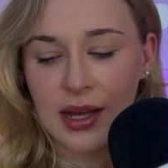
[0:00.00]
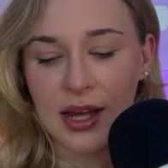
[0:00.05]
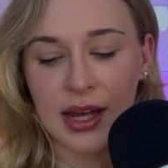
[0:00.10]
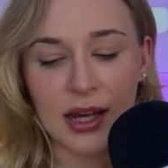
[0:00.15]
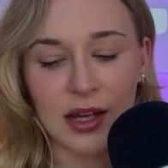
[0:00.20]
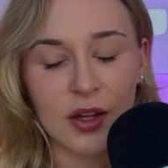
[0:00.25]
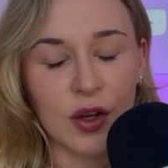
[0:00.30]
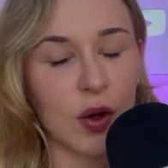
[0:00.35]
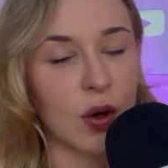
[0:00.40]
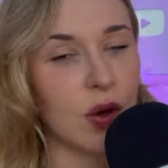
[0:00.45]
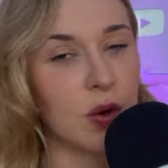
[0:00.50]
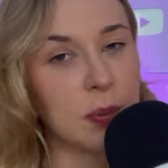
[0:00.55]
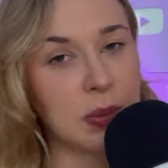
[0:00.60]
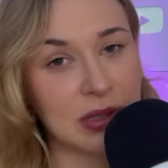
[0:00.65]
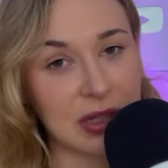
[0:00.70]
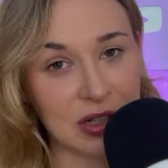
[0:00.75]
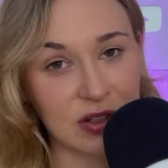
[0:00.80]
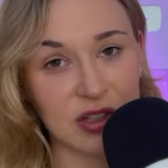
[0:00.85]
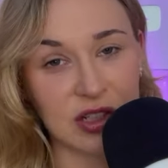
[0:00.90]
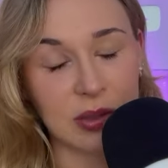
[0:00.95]
It could
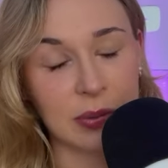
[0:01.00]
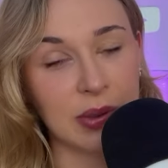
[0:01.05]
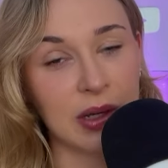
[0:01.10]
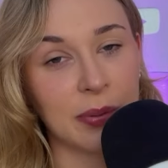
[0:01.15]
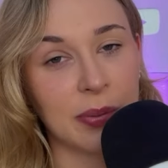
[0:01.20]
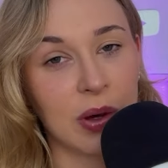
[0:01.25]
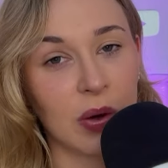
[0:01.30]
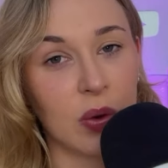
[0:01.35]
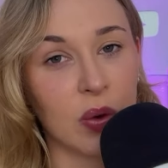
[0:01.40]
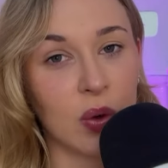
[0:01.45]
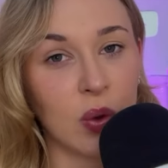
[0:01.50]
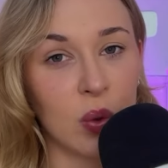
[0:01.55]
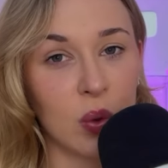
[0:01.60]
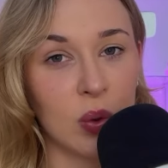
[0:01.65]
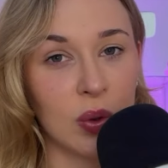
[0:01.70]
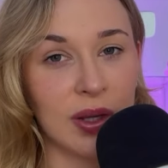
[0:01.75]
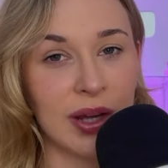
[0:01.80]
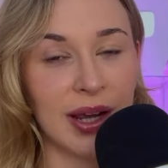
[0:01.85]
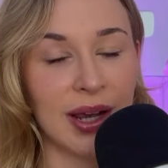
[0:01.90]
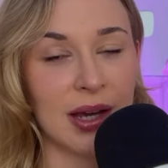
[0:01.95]
potentially be about a
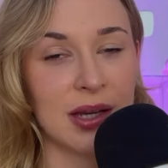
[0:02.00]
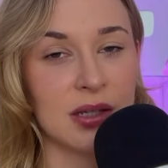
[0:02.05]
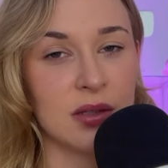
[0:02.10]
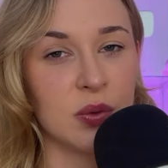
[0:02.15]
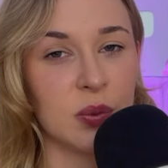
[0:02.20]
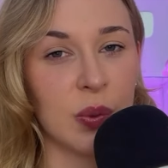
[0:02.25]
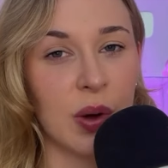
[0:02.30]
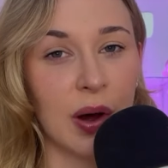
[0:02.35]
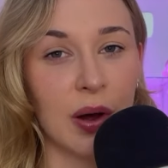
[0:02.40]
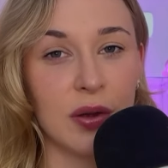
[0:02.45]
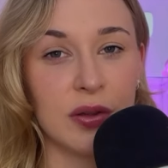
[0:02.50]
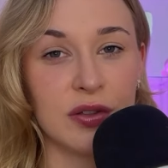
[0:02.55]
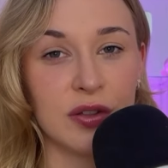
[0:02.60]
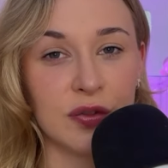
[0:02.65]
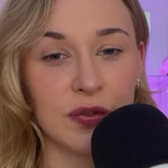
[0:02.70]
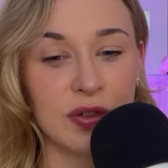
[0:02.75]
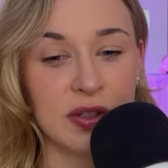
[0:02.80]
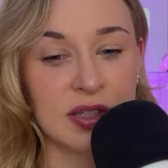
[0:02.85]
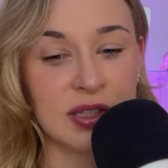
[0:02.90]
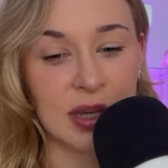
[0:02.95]
calling as well. So
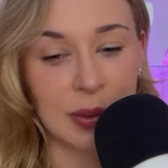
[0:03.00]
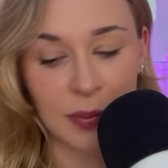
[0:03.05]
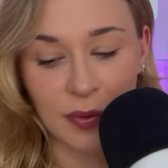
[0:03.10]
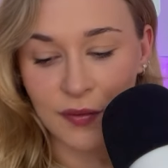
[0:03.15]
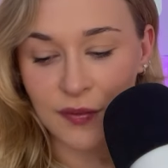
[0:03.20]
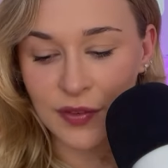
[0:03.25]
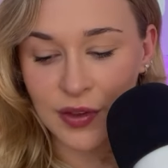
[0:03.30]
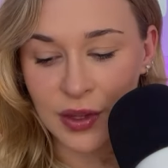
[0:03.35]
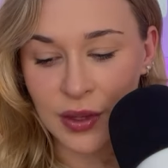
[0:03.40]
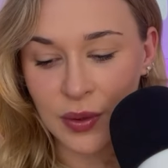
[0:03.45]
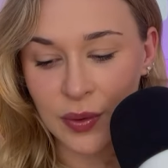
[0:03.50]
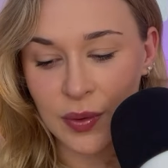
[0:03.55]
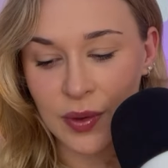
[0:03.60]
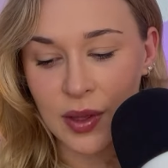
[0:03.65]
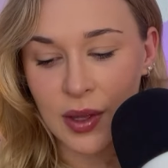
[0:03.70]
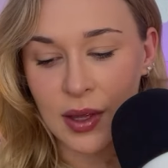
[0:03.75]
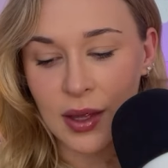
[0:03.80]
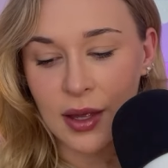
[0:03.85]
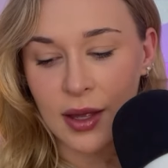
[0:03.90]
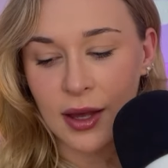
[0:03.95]
for some of you,
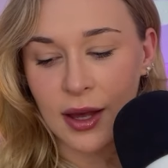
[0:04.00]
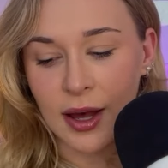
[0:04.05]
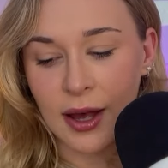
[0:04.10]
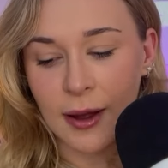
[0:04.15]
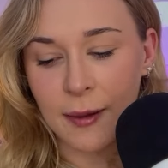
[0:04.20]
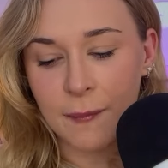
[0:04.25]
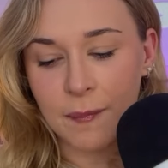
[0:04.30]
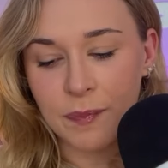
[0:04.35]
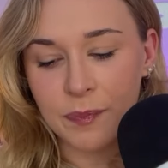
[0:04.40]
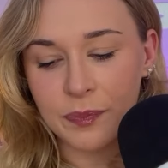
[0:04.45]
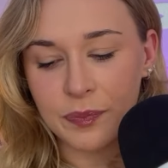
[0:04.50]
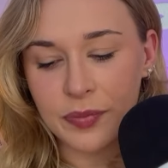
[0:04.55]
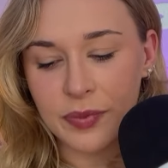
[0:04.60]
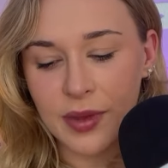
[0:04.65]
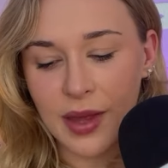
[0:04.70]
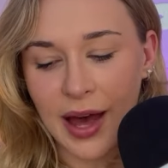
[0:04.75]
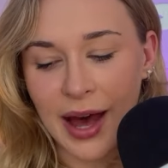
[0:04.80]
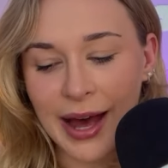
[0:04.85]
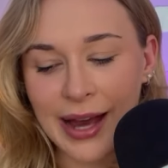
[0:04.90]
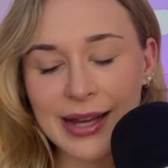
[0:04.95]

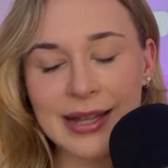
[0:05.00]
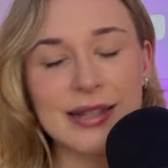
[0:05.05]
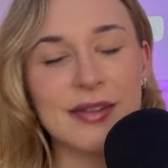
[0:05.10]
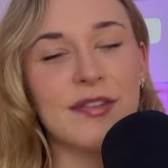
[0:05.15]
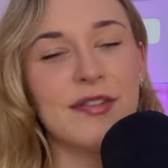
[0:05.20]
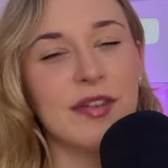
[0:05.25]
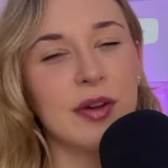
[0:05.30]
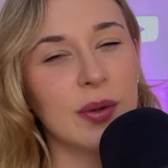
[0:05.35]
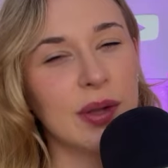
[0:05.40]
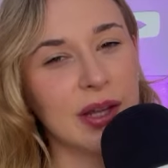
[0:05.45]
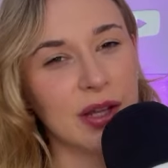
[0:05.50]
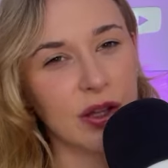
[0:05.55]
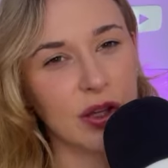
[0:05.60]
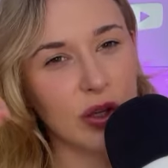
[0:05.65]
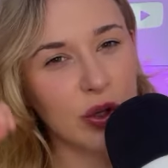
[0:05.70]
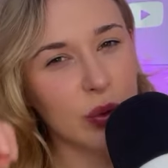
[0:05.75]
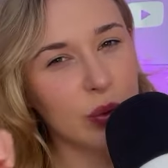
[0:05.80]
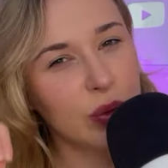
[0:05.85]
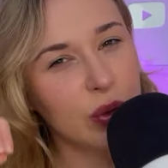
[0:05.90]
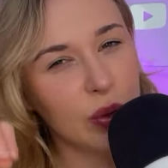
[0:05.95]
I feel like
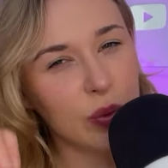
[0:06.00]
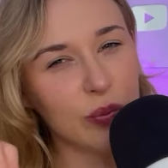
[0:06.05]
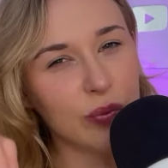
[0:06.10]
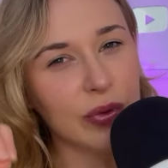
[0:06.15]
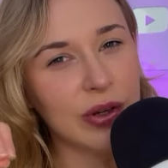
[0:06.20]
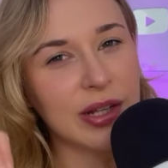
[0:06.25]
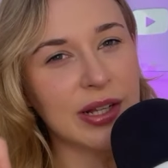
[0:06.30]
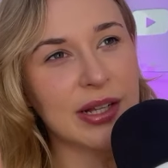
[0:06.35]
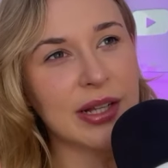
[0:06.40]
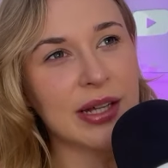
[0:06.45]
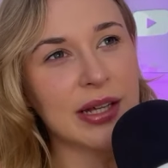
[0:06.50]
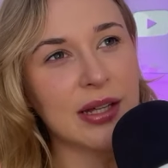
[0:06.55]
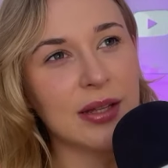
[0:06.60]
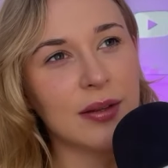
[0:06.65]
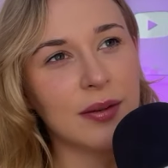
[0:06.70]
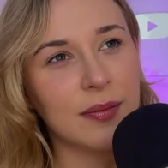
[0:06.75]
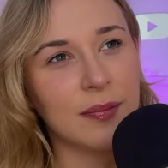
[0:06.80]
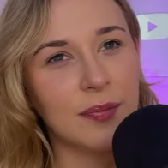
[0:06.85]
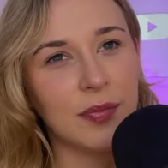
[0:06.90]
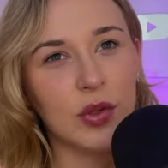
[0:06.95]
you don't really...